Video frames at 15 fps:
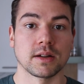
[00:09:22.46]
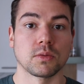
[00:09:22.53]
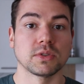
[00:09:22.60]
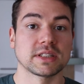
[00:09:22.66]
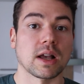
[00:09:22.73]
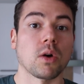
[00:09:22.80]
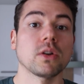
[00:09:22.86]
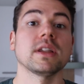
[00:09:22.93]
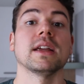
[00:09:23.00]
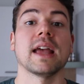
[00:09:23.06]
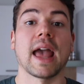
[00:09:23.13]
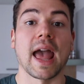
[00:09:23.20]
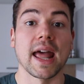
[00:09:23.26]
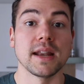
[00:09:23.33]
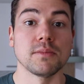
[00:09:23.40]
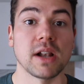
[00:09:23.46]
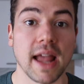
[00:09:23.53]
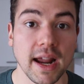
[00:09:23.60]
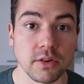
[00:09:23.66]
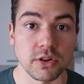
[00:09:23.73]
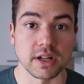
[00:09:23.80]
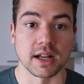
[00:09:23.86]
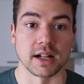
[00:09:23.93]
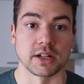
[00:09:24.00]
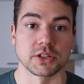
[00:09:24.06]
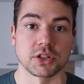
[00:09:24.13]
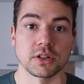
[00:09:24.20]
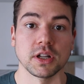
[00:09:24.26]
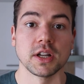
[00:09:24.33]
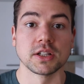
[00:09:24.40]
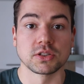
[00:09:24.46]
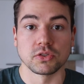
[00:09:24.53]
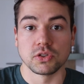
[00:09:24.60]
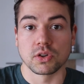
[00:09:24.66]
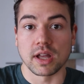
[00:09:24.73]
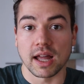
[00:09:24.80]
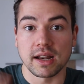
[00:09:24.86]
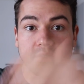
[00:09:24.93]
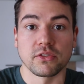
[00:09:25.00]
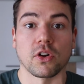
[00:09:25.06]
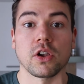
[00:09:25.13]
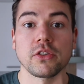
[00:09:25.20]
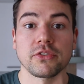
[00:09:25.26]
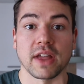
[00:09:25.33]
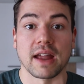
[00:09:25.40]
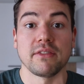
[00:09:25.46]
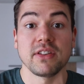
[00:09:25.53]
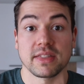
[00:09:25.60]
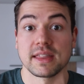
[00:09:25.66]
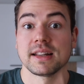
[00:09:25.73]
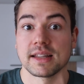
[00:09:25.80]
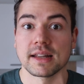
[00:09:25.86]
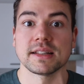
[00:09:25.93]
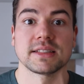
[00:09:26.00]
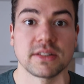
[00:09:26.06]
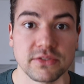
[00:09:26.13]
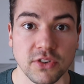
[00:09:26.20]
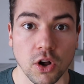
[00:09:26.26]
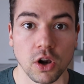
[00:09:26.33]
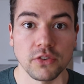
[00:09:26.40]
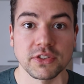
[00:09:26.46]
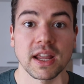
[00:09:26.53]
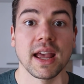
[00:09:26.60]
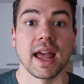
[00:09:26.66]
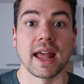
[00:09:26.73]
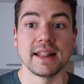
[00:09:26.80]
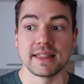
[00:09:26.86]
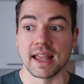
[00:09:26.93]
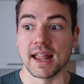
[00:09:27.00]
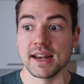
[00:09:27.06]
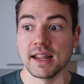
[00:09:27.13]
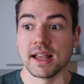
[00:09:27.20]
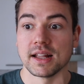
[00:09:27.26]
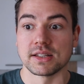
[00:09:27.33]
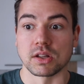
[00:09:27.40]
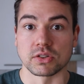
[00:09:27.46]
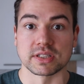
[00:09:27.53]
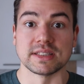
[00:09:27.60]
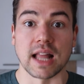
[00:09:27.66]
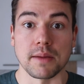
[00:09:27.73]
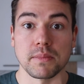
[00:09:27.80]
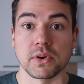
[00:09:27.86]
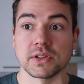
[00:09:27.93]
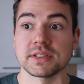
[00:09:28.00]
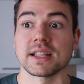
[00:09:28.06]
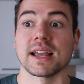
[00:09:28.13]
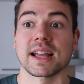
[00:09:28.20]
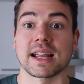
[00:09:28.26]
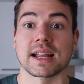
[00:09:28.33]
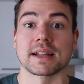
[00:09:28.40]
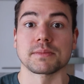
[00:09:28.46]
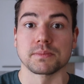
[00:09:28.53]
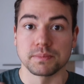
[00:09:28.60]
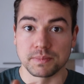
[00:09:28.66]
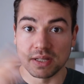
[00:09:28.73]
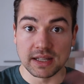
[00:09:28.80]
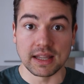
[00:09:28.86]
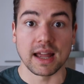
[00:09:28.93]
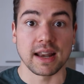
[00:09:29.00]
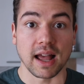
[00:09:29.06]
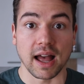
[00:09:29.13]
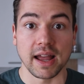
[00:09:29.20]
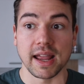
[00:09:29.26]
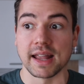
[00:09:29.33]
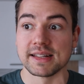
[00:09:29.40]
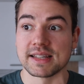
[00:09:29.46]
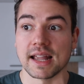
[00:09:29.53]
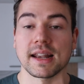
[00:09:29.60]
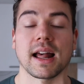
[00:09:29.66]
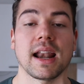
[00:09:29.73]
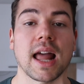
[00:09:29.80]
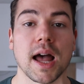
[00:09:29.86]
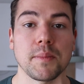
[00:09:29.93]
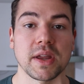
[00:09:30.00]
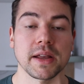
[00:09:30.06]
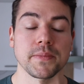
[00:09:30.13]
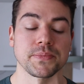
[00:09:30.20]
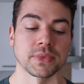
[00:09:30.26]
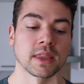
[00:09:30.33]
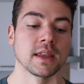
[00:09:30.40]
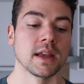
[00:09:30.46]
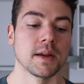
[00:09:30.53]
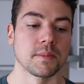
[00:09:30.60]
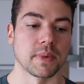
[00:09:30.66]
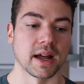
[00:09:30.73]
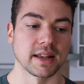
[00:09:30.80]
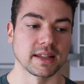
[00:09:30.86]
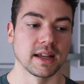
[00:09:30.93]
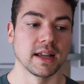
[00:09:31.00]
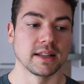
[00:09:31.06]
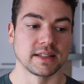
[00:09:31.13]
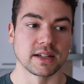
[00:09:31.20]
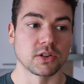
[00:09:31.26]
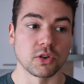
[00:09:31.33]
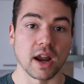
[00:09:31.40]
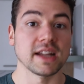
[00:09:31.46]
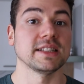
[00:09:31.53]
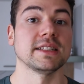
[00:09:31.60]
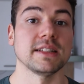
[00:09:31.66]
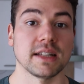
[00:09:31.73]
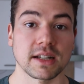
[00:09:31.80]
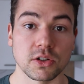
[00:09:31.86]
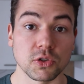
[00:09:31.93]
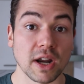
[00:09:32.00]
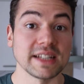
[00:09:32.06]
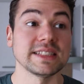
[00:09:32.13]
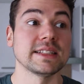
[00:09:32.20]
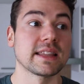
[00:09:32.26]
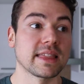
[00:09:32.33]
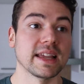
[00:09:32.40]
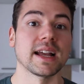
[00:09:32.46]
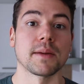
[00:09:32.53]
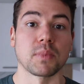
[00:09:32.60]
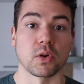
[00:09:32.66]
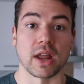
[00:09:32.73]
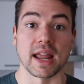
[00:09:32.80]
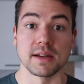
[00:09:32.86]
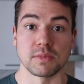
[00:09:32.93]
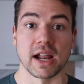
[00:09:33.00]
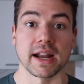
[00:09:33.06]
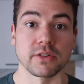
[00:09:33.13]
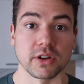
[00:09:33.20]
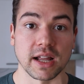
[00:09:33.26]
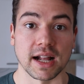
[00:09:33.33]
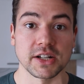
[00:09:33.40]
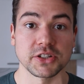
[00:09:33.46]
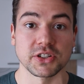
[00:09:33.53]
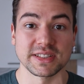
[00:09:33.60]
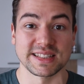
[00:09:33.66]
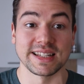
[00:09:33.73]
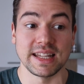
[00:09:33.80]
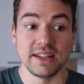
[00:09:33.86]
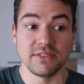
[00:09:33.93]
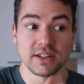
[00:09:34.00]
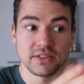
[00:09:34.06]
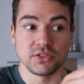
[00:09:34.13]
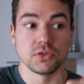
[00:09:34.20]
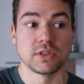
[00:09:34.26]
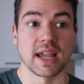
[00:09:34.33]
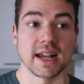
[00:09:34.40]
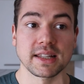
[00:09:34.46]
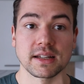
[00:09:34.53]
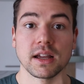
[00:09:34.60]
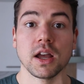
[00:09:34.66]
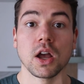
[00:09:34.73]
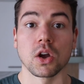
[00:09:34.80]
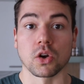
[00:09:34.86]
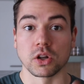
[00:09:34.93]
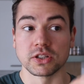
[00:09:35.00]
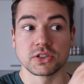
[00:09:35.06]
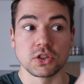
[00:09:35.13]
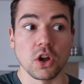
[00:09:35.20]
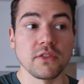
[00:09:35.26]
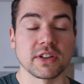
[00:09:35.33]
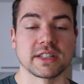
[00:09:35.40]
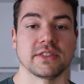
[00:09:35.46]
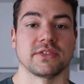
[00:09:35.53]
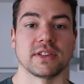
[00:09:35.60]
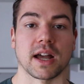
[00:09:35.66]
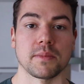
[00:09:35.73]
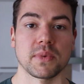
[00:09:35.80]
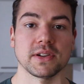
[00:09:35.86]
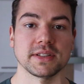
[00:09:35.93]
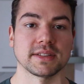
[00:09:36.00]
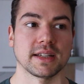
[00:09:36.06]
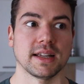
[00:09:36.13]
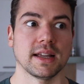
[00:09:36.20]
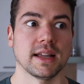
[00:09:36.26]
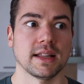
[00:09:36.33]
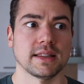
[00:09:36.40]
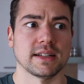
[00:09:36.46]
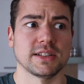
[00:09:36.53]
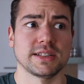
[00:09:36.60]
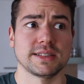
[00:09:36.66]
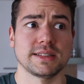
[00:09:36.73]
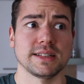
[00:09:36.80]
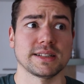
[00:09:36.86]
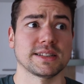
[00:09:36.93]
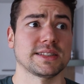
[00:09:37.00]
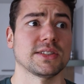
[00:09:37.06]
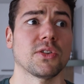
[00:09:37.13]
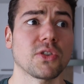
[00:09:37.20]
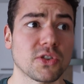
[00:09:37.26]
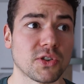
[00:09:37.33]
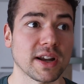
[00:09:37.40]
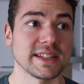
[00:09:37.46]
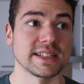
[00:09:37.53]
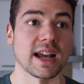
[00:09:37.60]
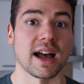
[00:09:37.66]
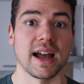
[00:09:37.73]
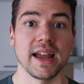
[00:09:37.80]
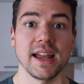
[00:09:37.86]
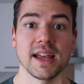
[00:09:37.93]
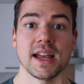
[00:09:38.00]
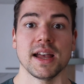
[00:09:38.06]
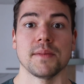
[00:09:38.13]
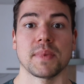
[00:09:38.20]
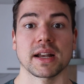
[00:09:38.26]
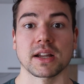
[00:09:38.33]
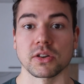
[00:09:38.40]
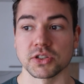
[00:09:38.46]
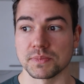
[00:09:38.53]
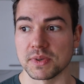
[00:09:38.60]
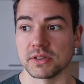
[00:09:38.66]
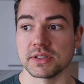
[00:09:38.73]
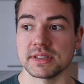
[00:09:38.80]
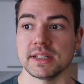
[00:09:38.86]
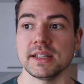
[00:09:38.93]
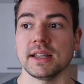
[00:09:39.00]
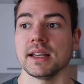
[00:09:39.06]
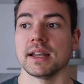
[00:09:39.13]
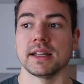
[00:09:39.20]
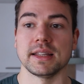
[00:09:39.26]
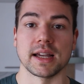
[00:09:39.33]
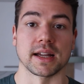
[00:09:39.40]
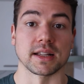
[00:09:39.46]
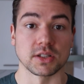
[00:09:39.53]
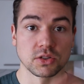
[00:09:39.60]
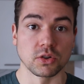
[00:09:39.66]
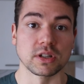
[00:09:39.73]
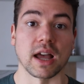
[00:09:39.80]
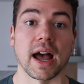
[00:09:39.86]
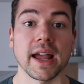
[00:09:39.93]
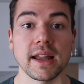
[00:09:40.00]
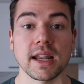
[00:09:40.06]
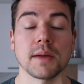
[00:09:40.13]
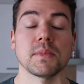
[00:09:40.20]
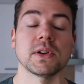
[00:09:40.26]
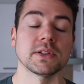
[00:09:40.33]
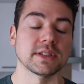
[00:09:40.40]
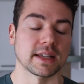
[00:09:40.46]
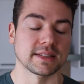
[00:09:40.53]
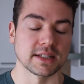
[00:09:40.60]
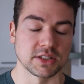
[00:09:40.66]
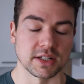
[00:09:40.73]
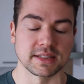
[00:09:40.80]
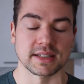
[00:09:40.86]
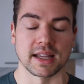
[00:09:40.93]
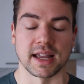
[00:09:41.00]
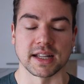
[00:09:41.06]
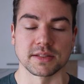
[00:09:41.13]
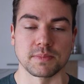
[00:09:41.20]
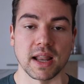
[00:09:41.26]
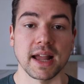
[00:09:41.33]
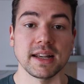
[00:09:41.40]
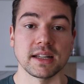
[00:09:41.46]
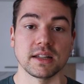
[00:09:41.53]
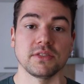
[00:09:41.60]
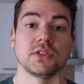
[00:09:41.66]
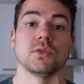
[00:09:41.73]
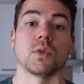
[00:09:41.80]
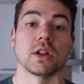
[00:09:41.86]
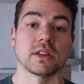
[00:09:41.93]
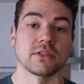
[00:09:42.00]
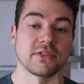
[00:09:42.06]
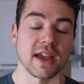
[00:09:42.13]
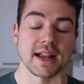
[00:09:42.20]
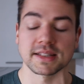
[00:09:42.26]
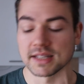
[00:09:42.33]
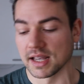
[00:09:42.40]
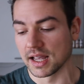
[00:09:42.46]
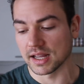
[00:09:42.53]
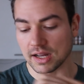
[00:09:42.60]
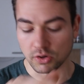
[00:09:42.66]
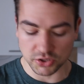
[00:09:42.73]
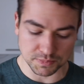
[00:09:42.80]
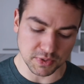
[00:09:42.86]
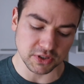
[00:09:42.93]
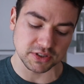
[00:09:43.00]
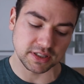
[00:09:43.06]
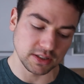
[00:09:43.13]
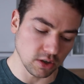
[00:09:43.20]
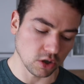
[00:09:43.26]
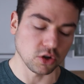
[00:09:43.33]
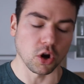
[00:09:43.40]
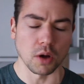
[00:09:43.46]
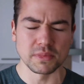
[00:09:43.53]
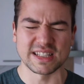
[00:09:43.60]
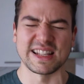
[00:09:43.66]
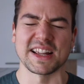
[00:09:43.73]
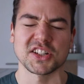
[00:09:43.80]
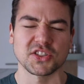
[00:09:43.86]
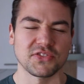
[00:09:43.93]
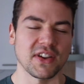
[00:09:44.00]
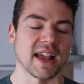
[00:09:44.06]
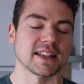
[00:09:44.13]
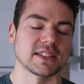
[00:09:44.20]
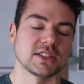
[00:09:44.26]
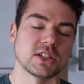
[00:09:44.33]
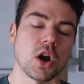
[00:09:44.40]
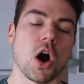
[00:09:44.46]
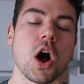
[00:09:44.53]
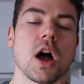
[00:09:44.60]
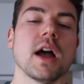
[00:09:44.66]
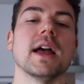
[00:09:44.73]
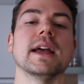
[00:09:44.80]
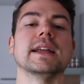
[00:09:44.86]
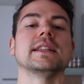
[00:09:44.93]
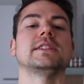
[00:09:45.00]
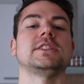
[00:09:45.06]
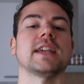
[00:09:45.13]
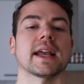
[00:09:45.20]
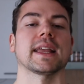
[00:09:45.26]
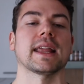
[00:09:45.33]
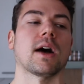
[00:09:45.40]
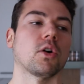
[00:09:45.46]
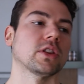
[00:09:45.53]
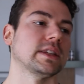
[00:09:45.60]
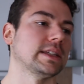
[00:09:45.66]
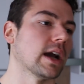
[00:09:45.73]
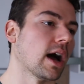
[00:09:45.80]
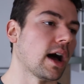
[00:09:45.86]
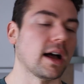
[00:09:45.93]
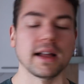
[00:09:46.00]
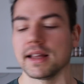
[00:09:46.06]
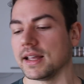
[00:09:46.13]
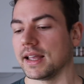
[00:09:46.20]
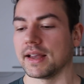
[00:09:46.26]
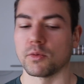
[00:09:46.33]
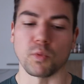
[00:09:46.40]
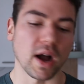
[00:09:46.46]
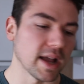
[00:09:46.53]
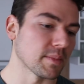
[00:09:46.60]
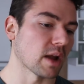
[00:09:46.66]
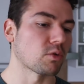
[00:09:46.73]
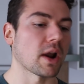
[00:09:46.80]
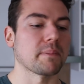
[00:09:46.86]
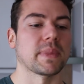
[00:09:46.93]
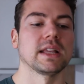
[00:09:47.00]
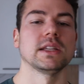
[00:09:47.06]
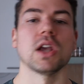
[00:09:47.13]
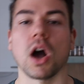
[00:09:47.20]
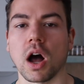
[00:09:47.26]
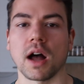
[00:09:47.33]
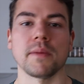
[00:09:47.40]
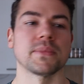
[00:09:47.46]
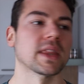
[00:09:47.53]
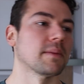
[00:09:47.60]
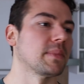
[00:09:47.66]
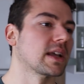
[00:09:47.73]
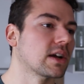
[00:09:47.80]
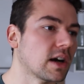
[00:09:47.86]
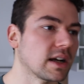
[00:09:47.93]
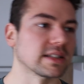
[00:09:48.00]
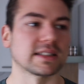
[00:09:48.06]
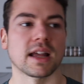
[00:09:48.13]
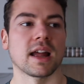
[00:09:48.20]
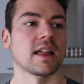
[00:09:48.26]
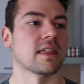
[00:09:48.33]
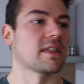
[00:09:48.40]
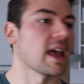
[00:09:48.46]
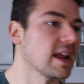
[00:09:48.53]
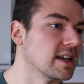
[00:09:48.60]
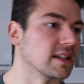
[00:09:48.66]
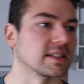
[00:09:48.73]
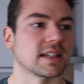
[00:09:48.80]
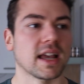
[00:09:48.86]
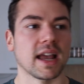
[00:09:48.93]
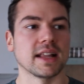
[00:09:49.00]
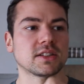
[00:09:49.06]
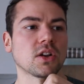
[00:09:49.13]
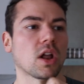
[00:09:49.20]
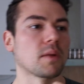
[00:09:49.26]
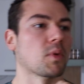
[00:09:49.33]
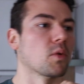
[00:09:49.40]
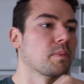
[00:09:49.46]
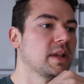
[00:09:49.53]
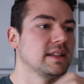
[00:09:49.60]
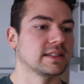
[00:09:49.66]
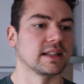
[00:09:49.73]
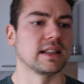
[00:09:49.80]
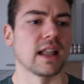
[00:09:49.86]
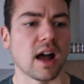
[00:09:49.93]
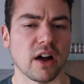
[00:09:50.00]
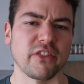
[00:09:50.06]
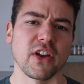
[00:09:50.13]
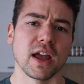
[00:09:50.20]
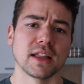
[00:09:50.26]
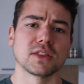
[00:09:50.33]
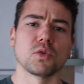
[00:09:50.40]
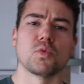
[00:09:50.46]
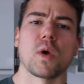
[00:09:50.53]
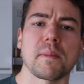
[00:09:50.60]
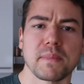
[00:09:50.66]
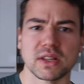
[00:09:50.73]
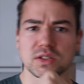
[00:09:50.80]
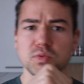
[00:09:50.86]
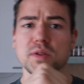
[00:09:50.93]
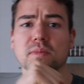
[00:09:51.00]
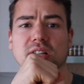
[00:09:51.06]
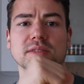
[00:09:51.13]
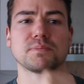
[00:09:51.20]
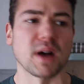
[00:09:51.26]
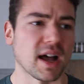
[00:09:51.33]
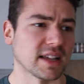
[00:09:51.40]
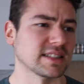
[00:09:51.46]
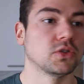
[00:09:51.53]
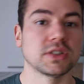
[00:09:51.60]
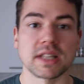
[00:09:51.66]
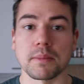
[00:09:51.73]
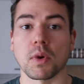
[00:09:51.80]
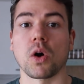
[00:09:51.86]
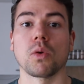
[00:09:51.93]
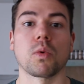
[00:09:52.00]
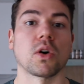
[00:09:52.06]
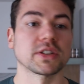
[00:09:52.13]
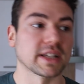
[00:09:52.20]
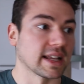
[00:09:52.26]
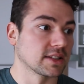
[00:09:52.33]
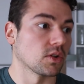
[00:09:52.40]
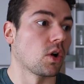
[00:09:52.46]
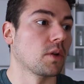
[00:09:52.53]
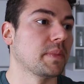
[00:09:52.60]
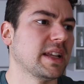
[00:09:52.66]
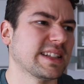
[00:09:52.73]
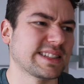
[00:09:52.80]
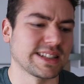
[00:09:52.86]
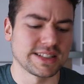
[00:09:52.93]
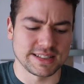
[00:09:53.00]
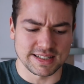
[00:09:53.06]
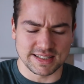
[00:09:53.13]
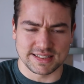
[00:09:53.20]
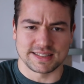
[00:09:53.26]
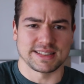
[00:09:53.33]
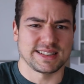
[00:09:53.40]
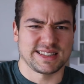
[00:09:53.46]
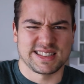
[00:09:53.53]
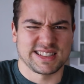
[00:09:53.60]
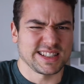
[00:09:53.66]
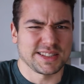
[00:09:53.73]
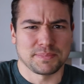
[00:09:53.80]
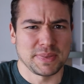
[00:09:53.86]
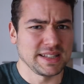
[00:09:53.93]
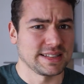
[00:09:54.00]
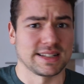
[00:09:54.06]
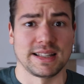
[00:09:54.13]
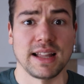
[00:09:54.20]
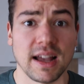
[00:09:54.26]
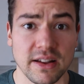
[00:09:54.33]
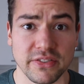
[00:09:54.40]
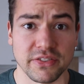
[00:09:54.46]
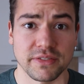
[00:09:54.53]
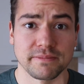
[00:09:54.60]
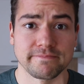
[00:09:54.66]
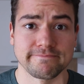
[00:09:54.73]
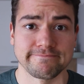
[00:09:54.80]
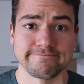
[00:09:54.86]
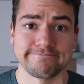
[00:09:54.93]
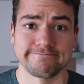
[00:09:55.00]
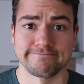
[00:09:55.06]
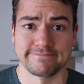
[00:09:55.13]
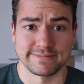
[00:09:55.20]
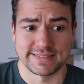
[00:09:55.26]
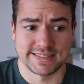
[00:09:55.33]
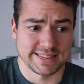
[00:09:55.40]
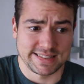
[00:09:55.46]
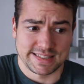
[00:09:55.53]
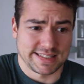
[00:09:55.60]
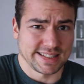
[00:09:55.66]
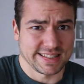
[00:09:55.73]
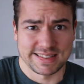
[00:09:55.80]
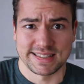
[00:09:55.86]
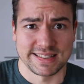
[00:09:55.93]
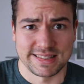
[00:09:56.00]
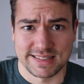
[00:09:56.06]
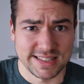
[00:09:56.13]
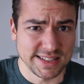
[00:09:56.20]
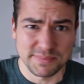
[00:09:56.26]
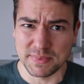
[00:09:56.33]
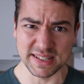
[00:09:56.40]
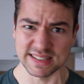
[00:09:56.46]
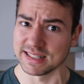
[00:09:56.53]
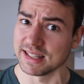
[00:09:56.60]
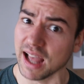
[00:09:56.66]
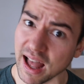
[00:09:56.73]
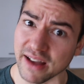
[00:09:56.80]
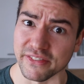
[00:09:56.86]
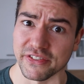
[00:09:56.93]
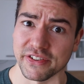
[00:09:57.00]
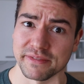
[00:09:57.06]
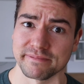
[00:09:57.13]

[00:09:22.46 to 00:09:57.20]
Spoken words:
without animal agriculture. So you gotta involve everything that is involved, and then those numbers be that high and that alarming. But the crazy thing about animal agriculture is that even if you take the conservative numbers, they're still so crazy high. But Cowspiracy, yeah, took the higher numbers, as I just explained. And if you want the facts, cowspiracy.com/facts, yeah, check it out, yeah. Why am I rapping, yeah? Because Thanos, it's all about peace and love, the weapons we must bust to stop all wars against all beings. It's just peace and love. Just peace and love.